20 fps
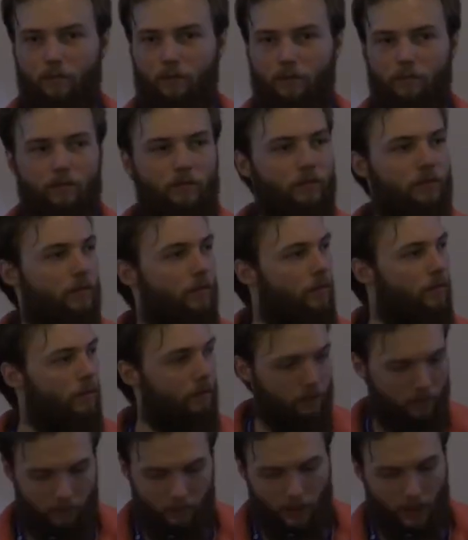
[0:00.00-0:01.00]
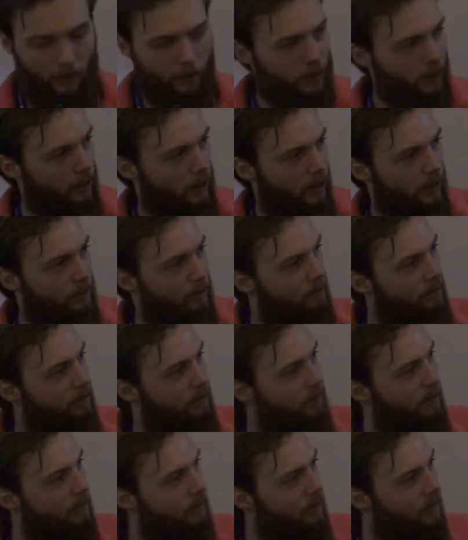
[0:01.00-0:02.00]
have a question. Definitely. Um,
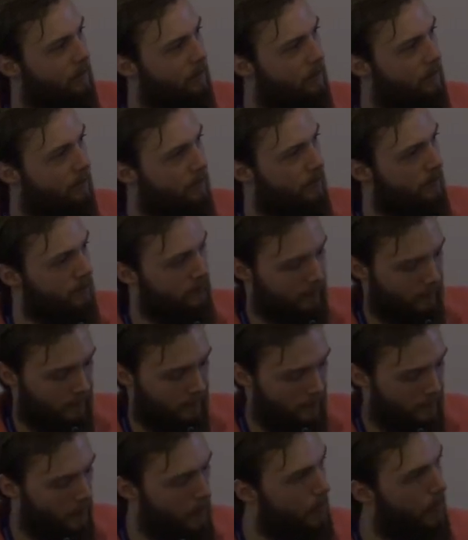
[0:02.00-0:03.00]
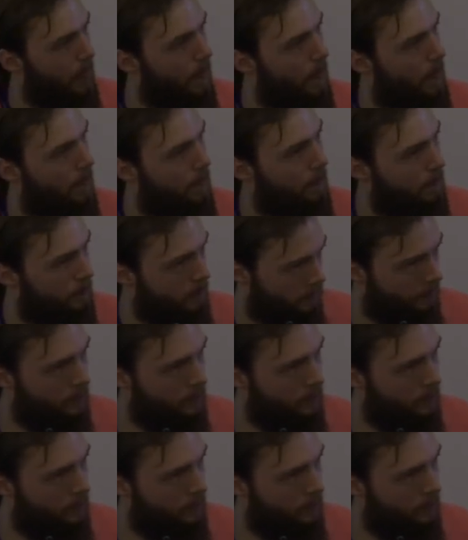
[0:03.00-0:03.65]
so from what I understood,